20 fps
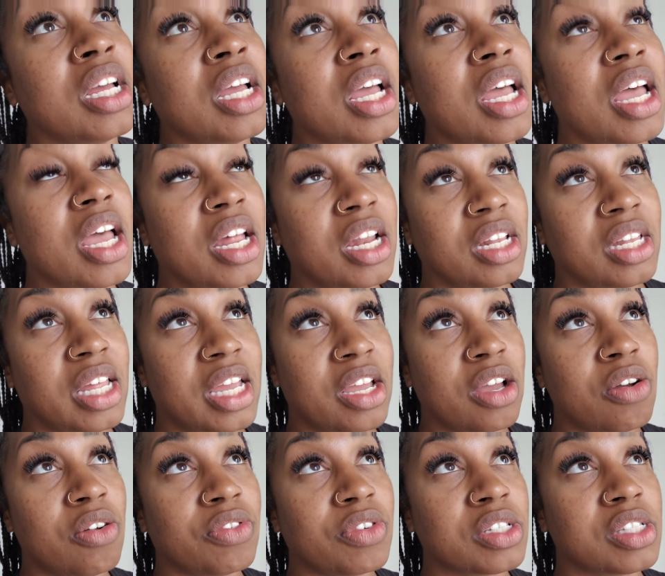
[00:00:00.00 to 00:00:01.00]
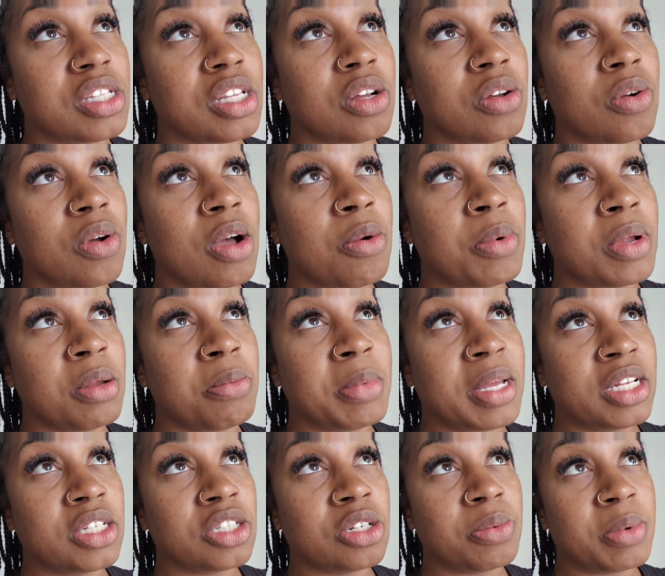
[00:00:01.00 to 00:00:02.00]
at a layover, so I want to make
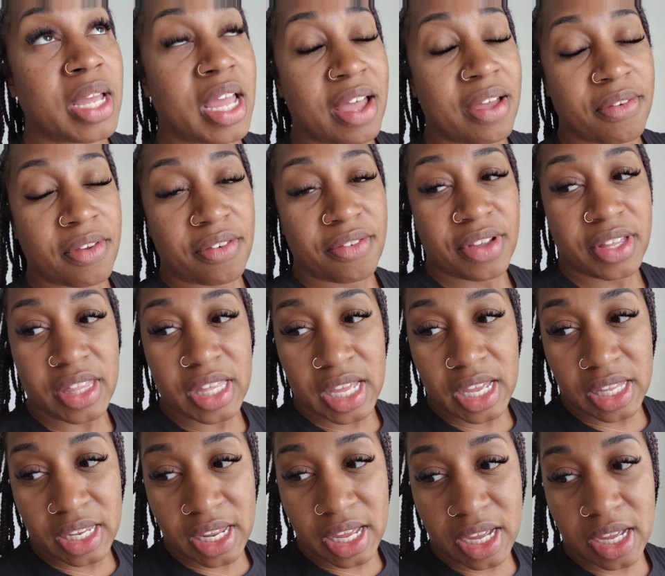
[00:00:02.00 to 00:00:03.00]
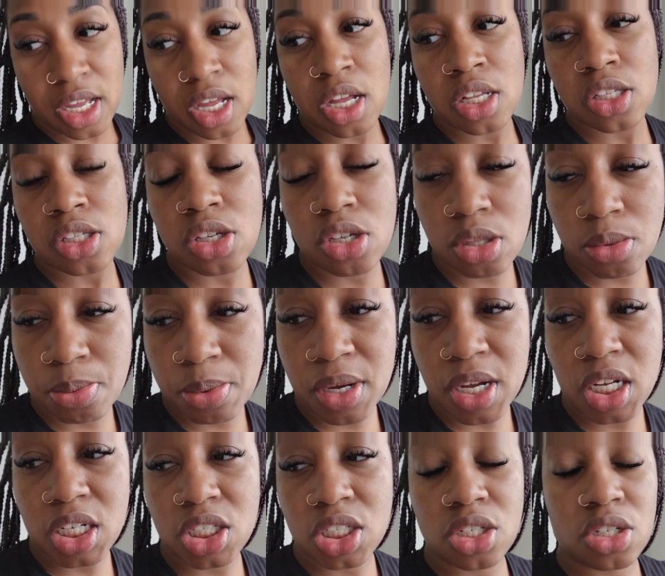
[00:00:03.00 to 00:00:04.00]
sure we have everything like
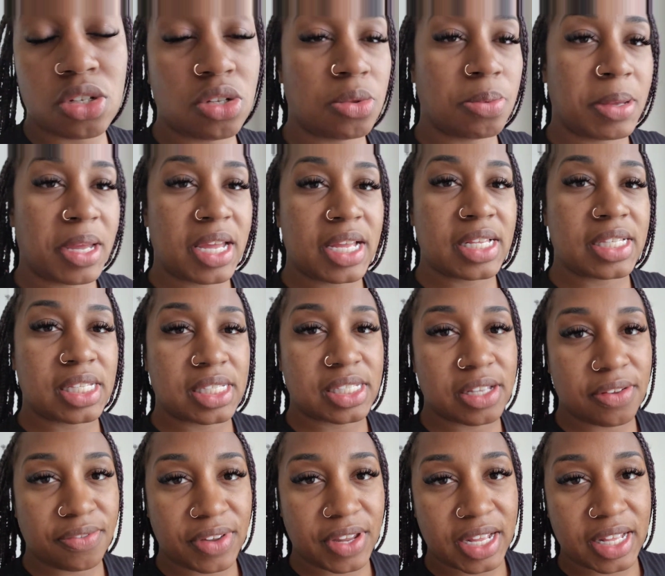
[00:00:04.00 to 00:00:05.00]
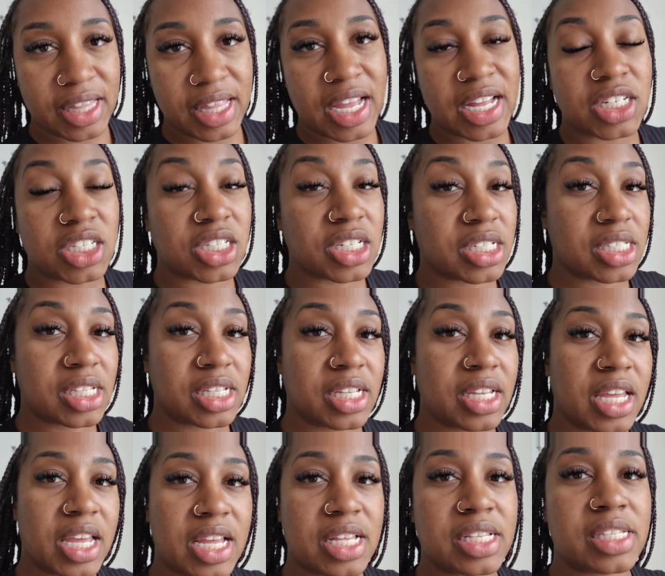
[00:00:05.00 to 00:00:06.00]
toothbrush, toothpaste, and stuff like that, just in
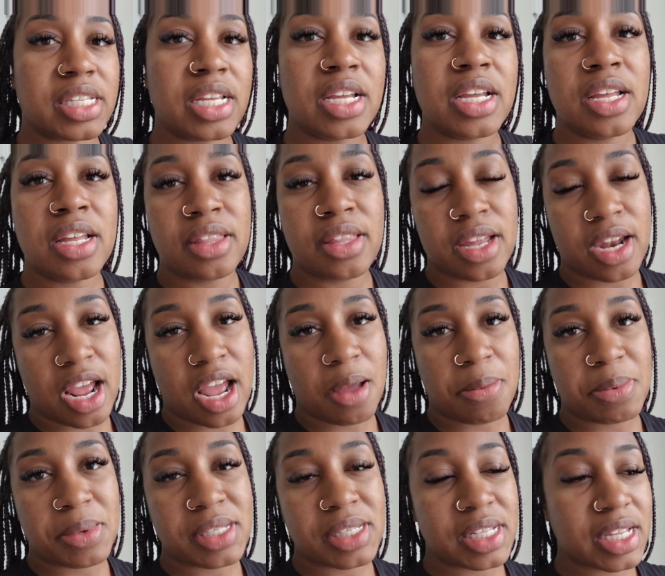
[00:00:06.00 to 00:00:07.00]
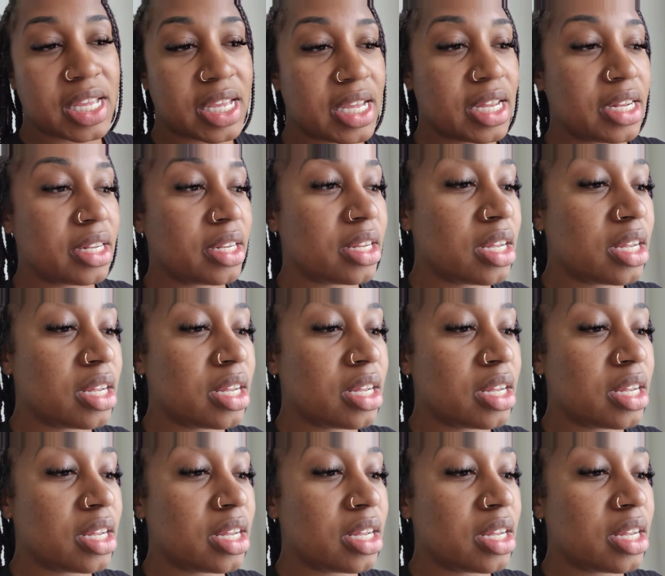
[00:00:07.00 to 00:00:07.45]
case that happens again.